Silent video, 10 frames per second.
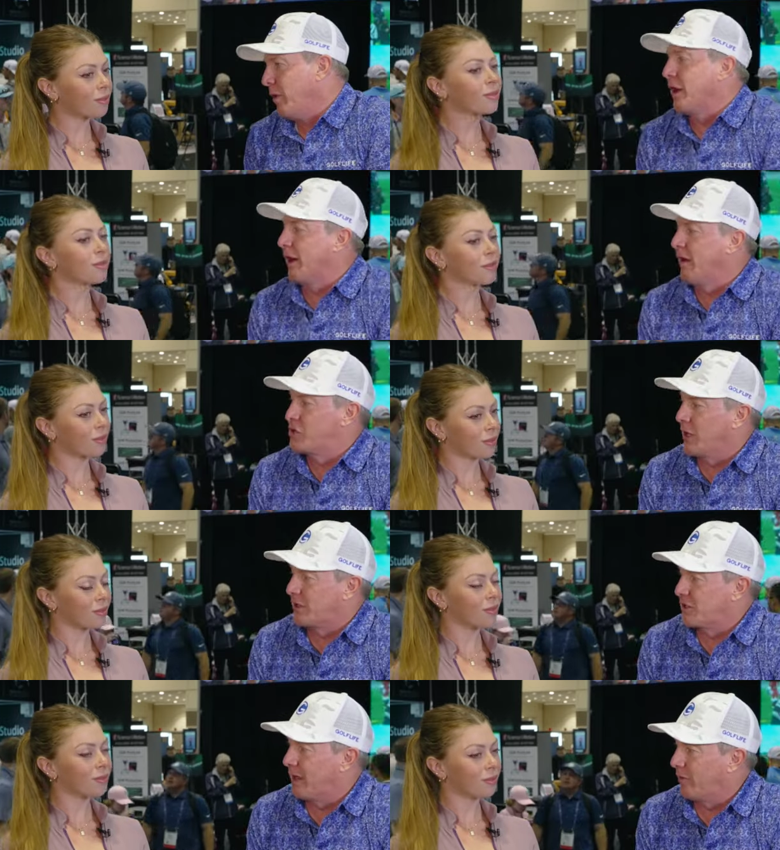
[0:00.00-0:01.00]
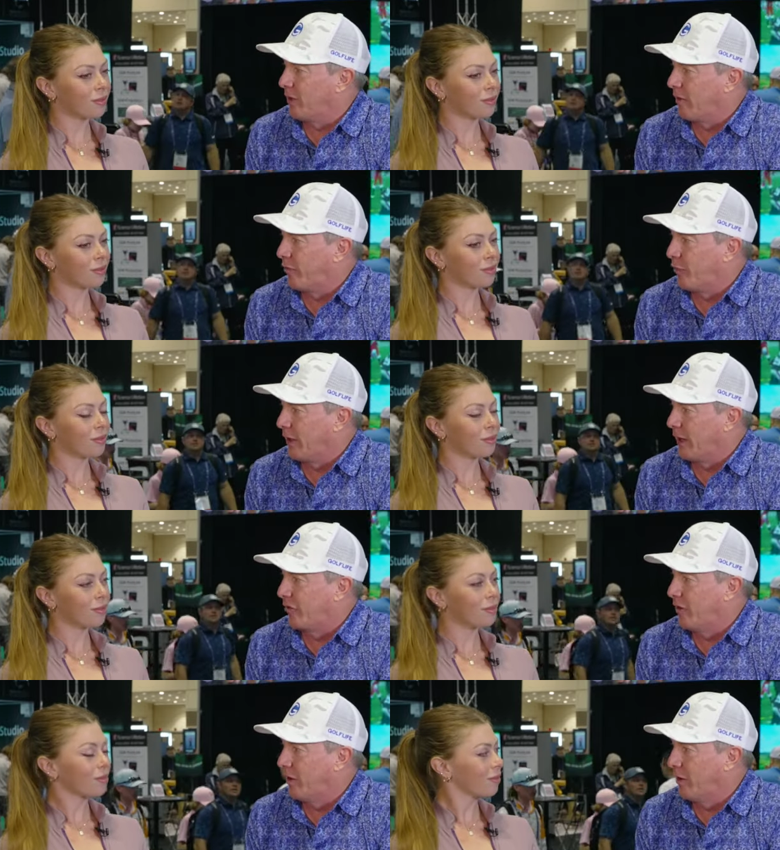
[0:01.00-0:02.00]
Speaker 1: got a chance to have a lot of fun
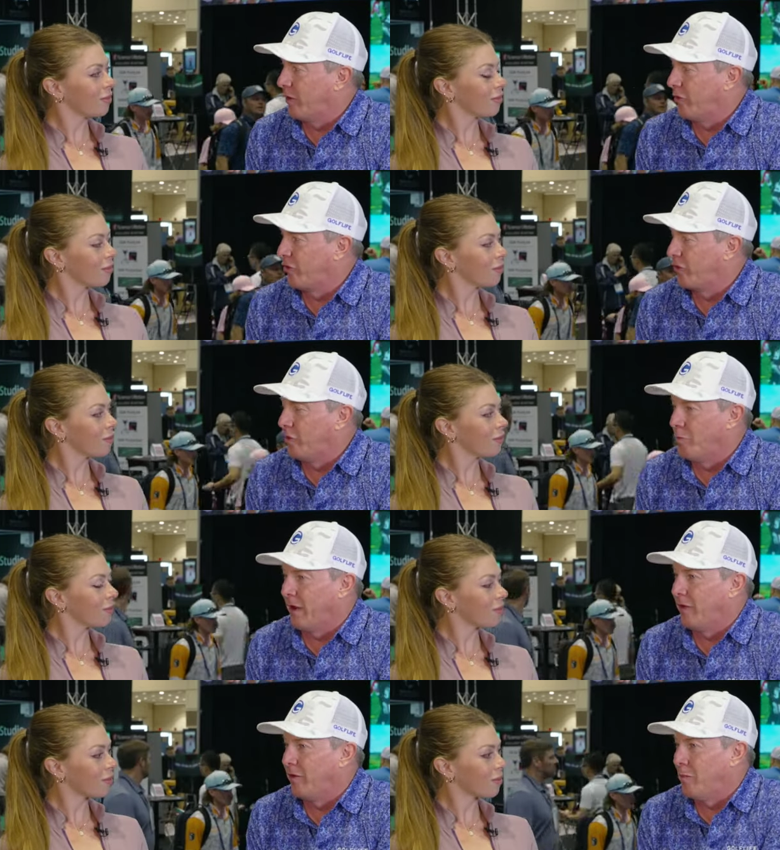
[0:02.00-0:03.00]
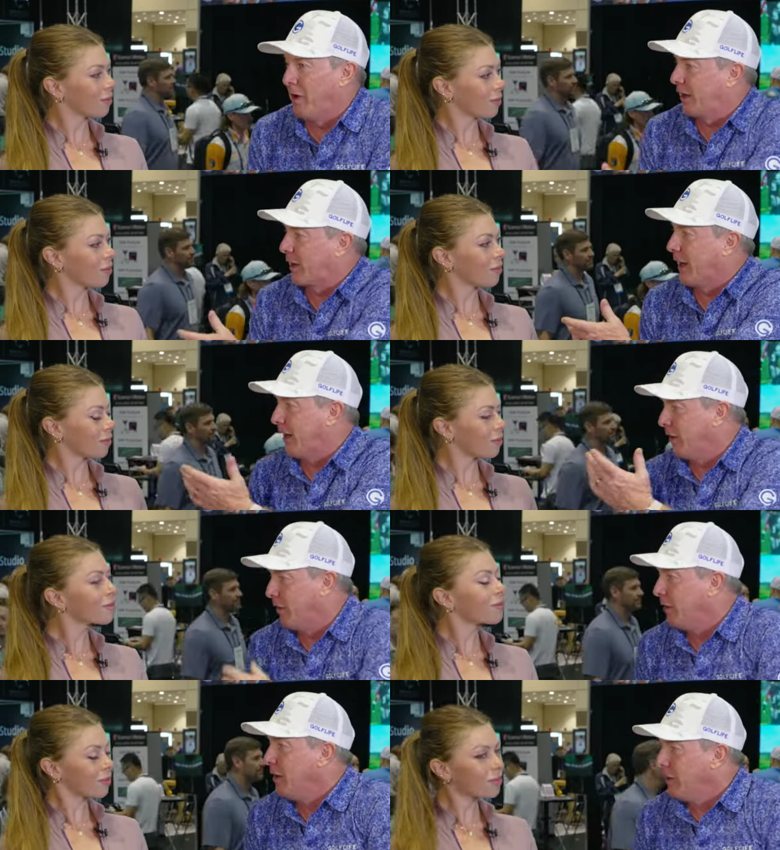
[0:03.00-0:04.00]
out there. You met
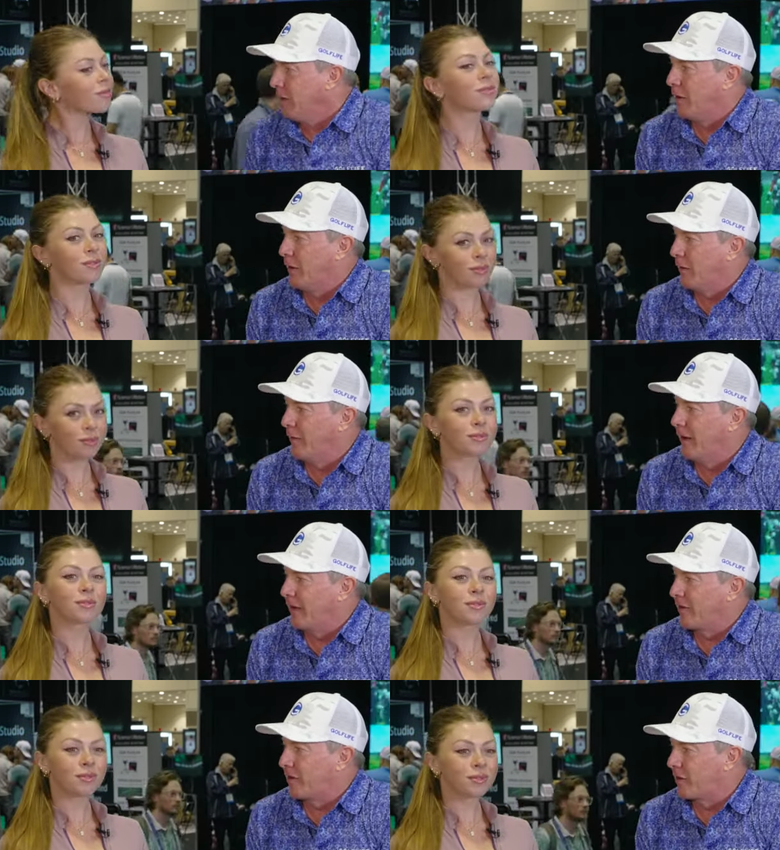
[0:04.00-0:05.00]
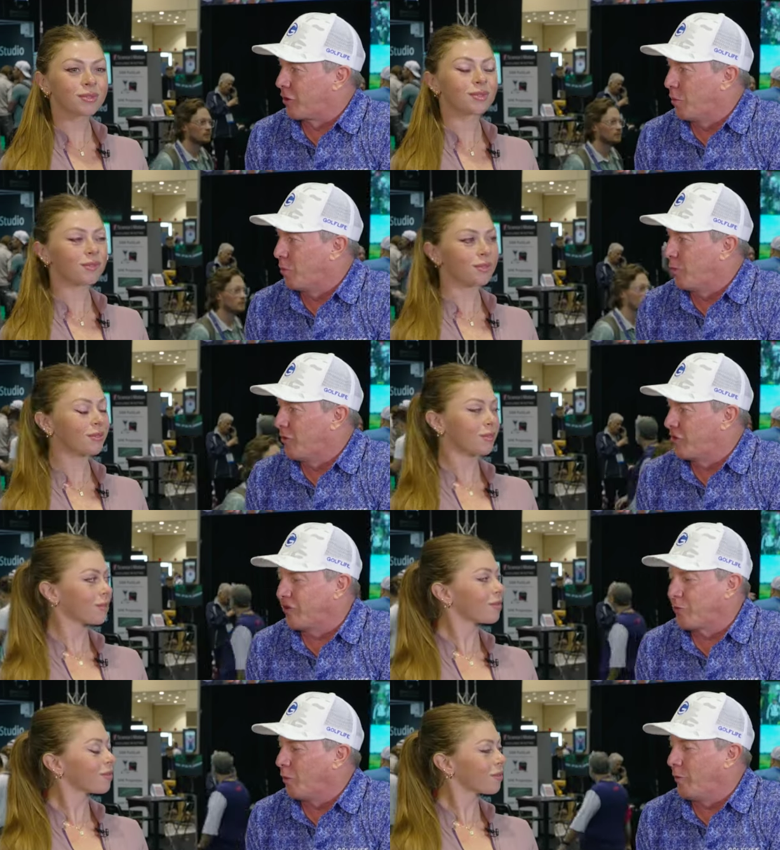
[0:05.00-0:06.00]
Kyle at the Cobra booth.
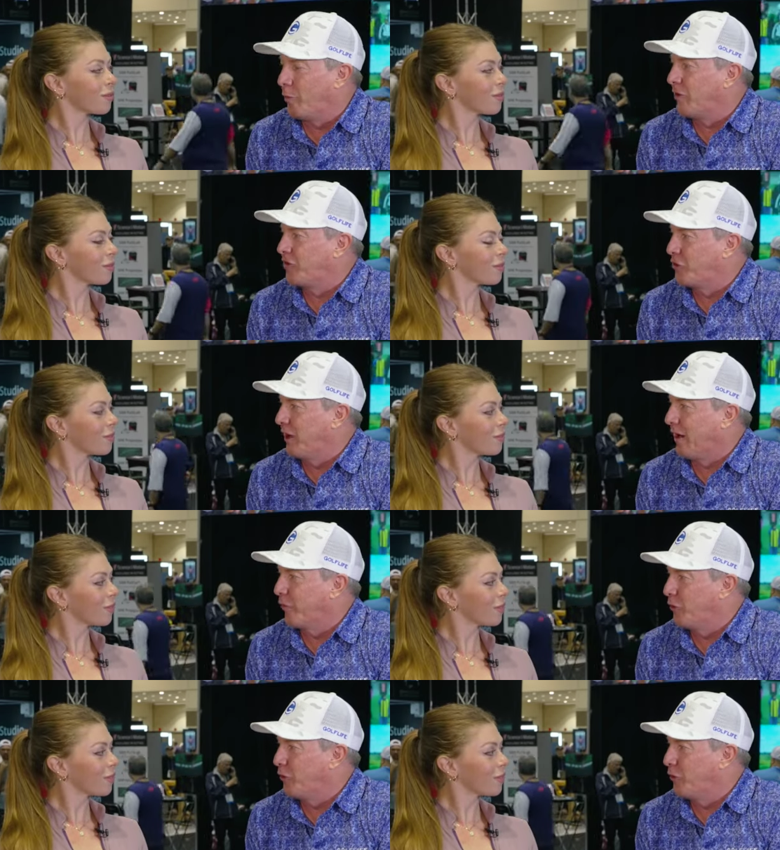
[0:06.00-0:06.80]
Just what stood out